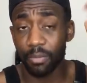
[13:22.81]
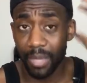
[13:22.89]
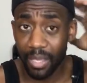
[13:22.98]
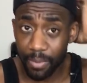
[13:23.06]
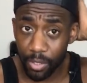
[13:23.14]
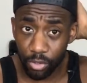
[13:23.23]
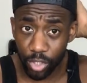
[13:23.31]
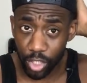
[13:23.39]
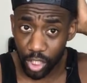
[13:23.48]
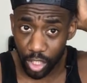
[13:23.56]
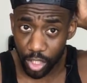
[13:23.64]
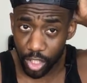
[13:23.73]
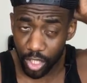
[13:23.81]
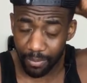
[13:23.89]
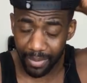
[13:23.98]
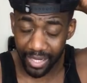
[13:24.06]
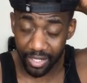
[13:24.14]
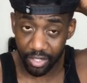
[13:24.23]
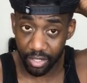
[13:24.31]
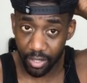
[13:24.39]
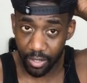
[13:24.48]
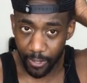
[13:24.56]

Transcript: Maybe you're just a shit manager